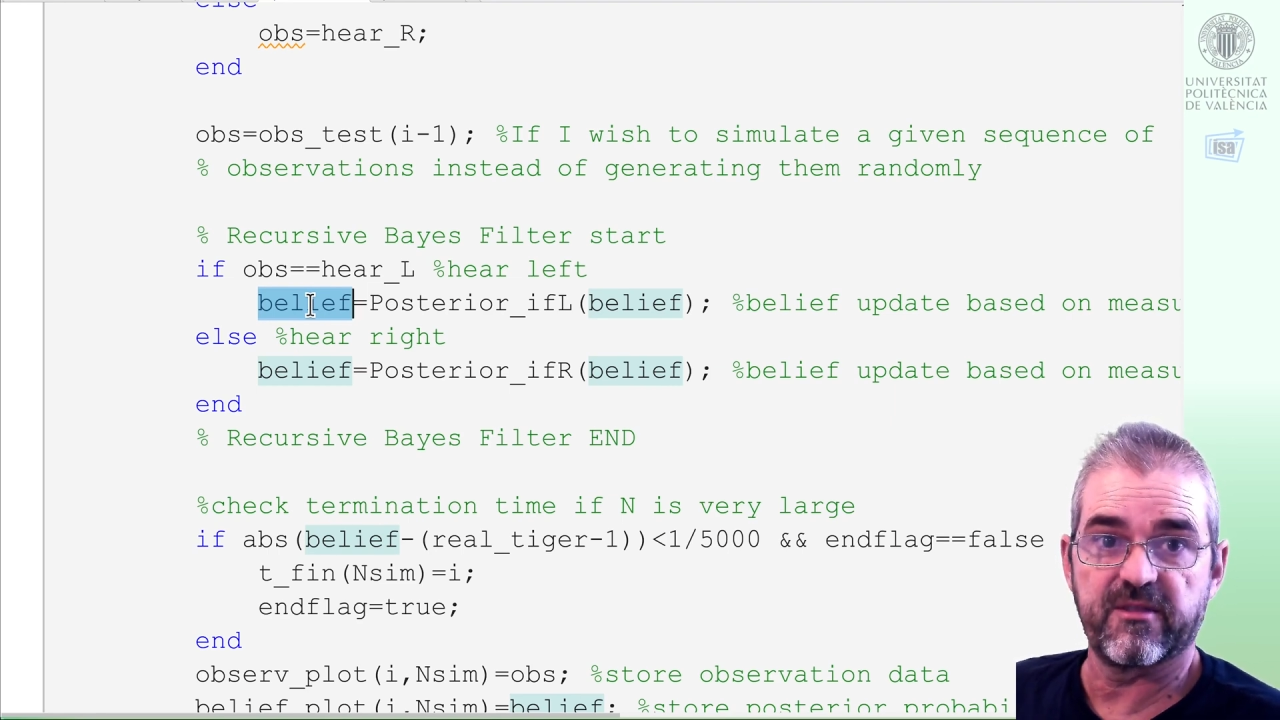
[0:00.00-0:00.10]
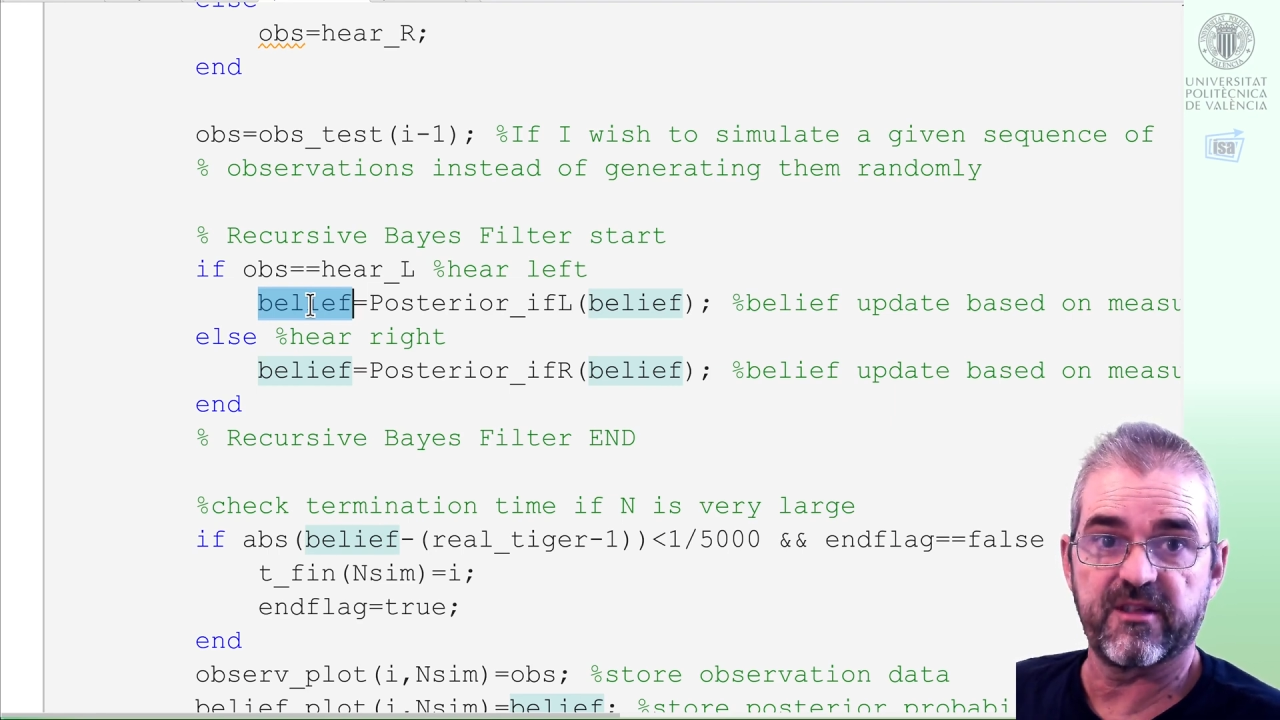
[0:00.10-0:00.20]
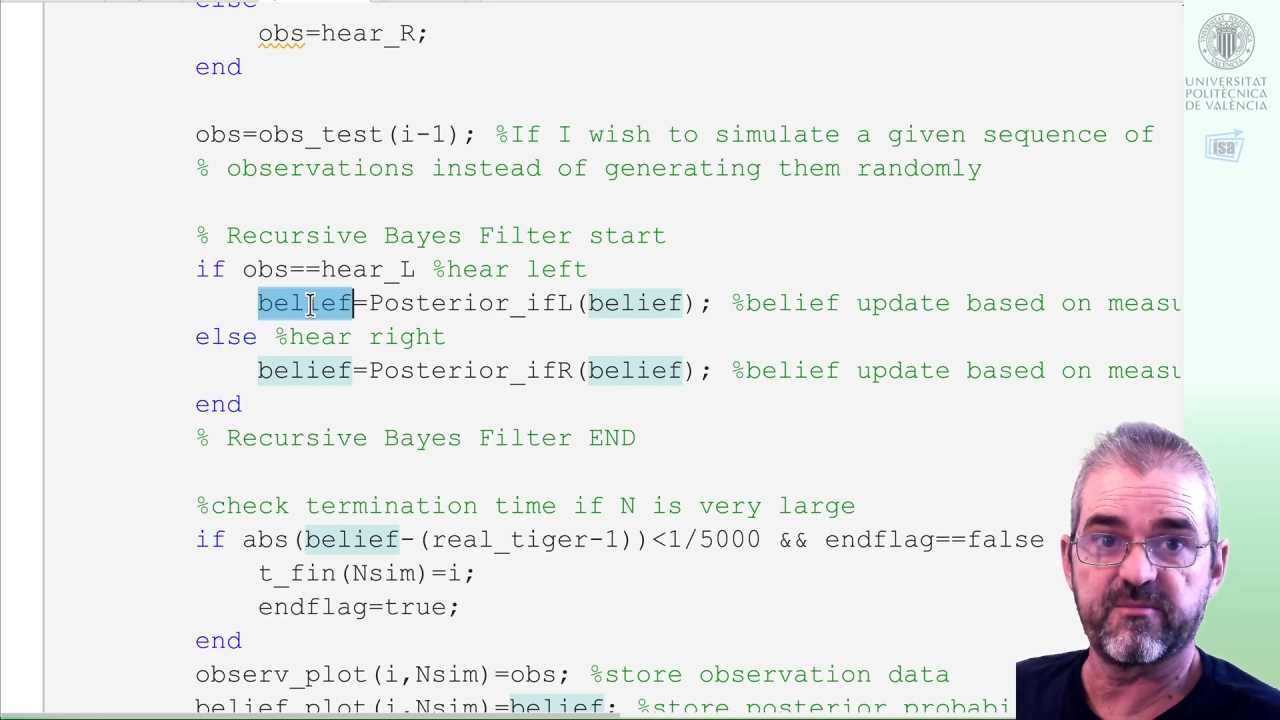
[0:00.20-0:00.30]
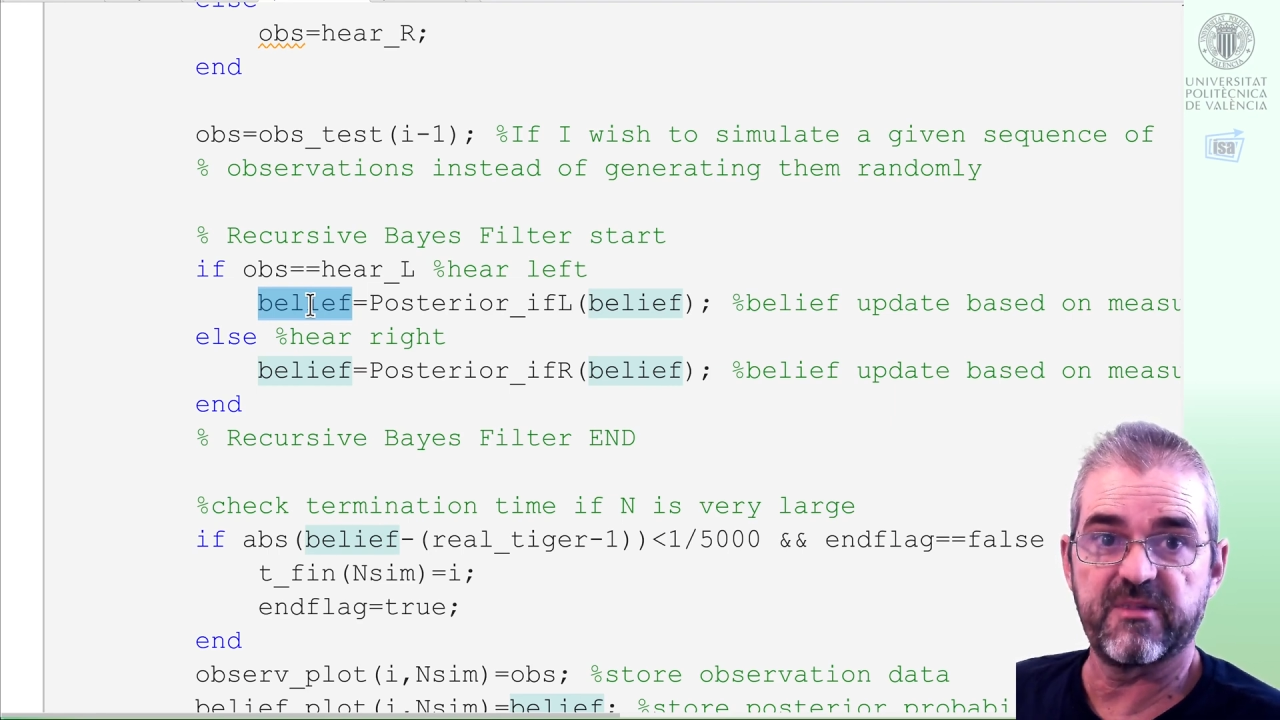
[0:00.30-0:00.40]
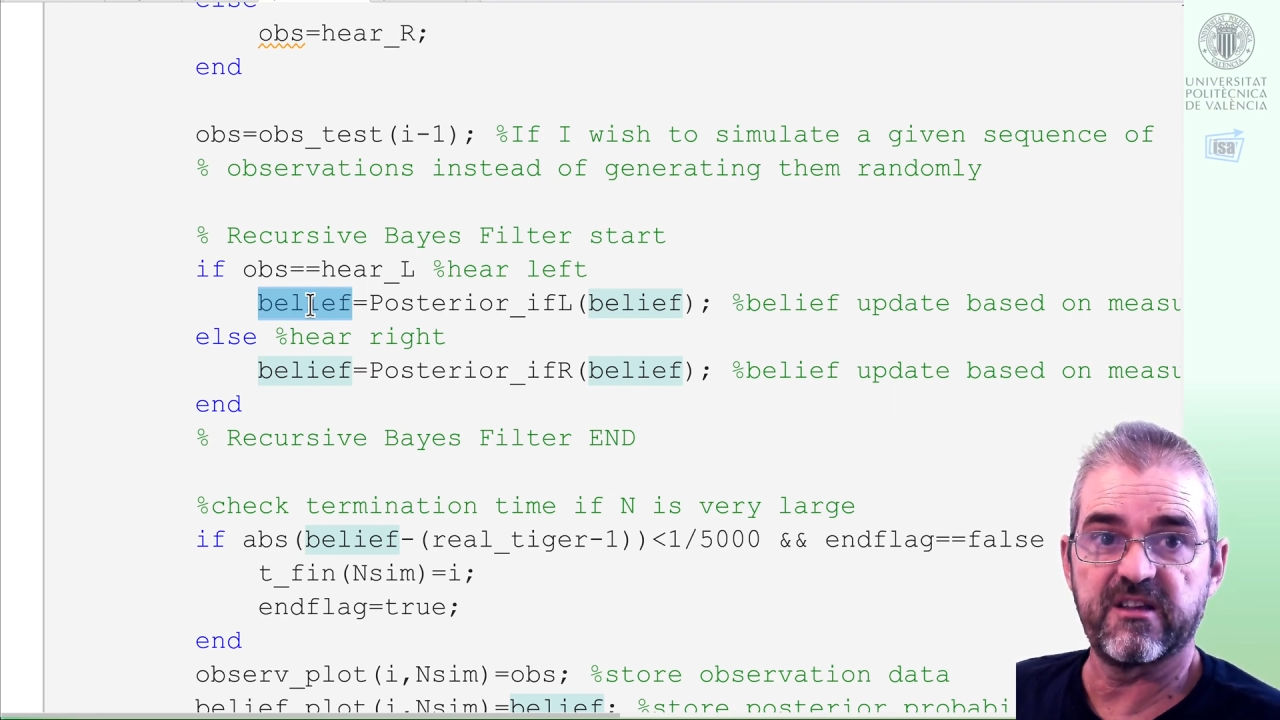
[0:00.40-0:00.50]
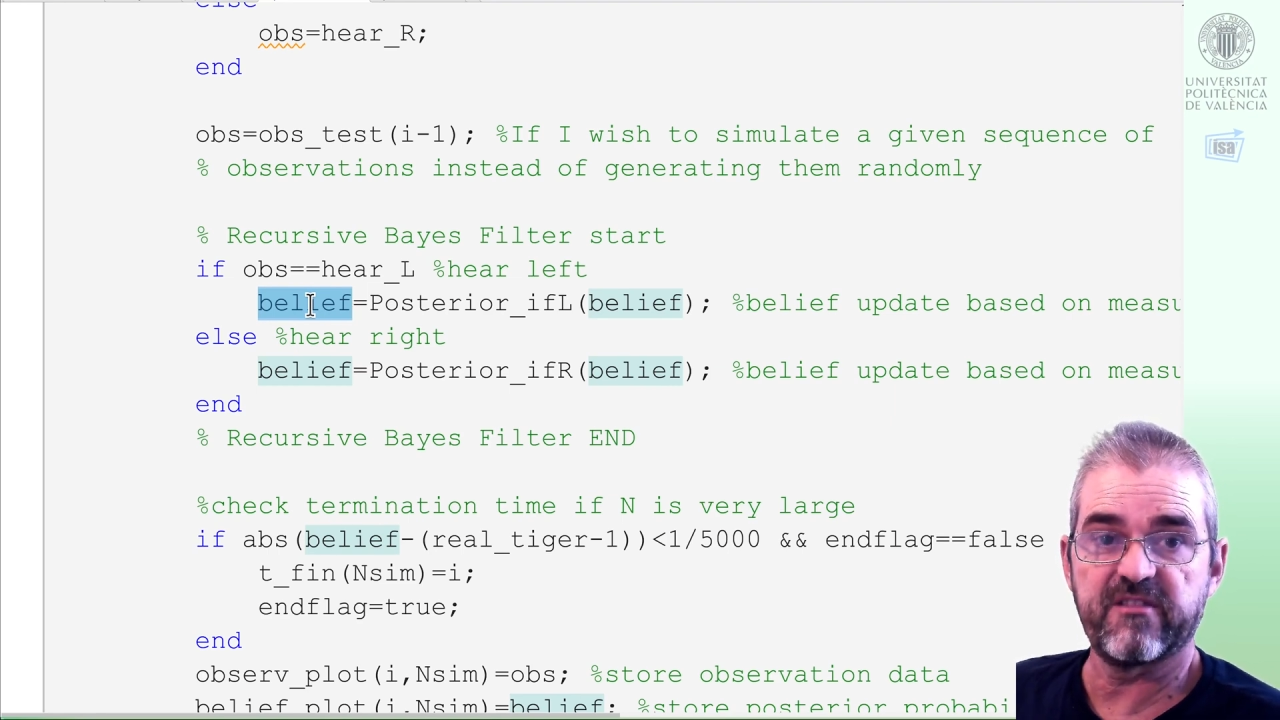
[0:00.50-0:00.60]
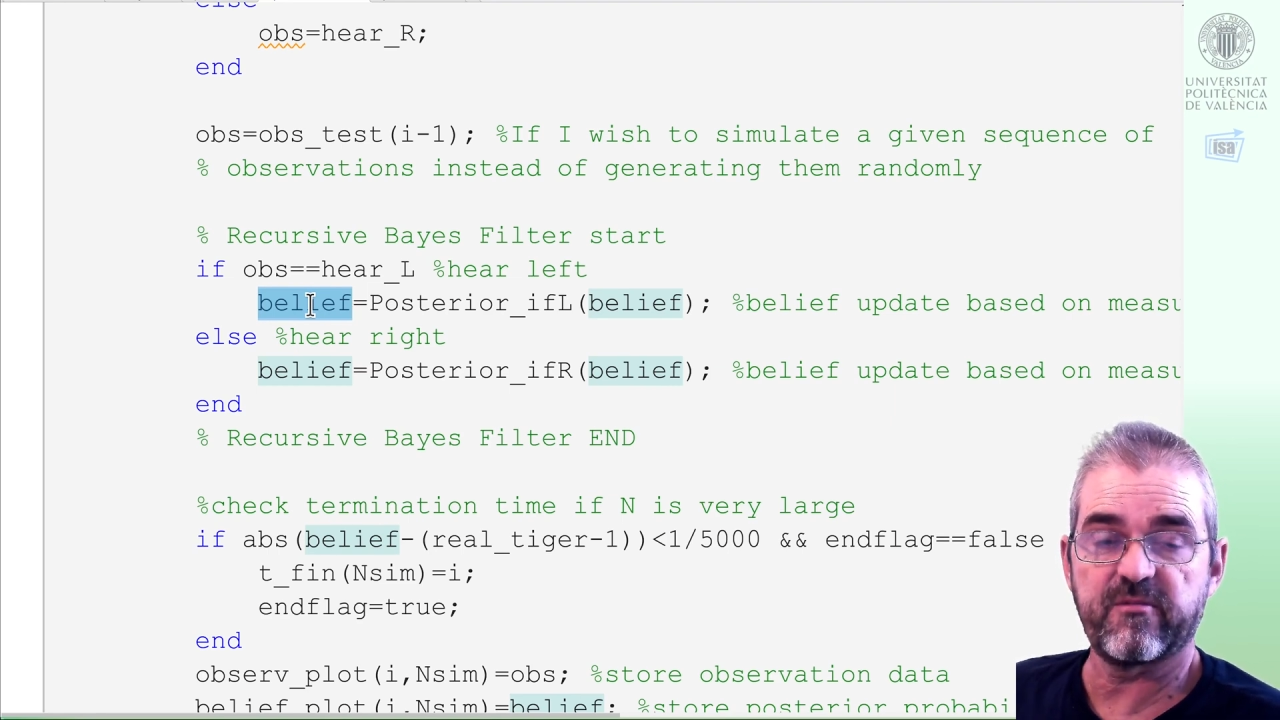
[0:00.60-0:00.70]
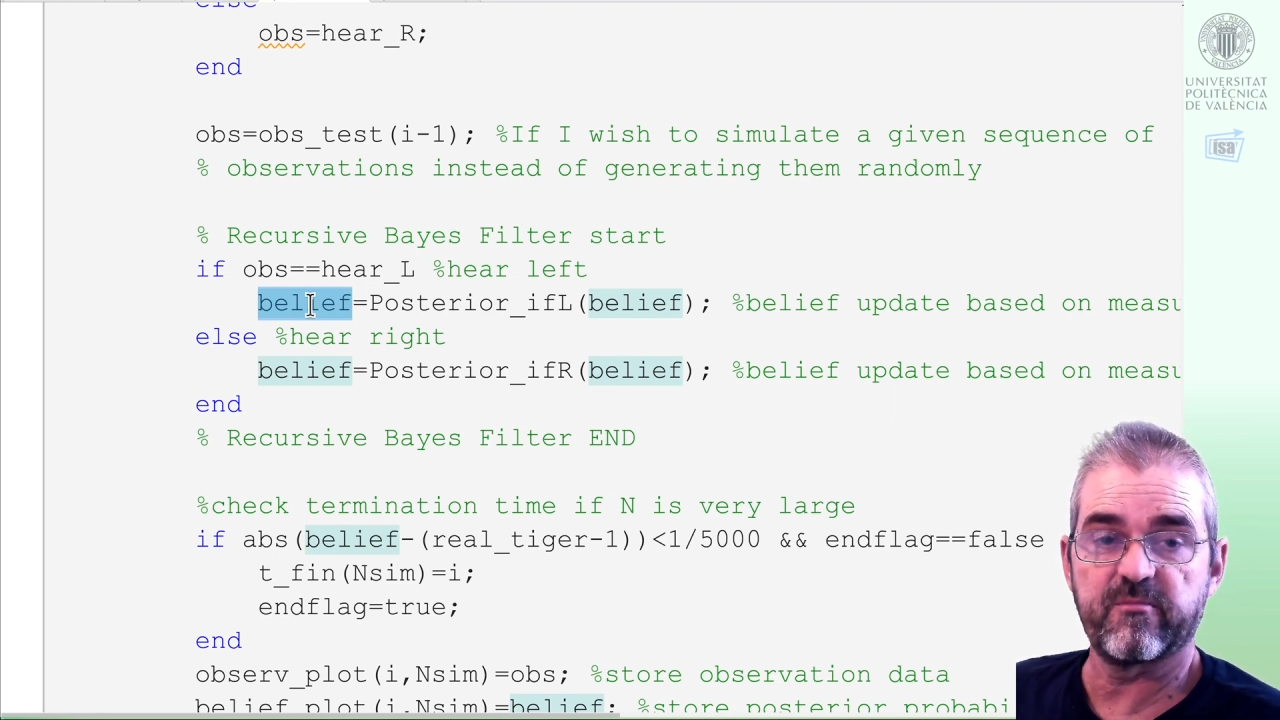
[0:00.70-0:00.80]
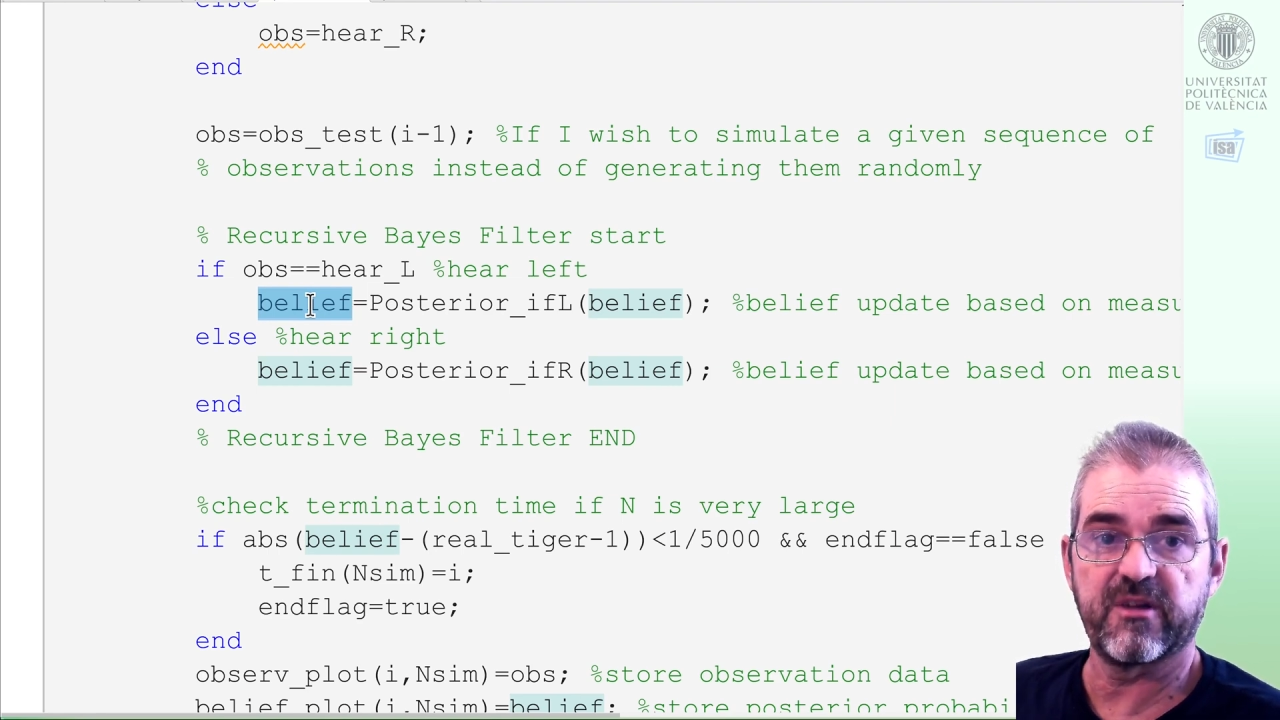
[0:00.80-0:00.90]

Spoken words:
that belief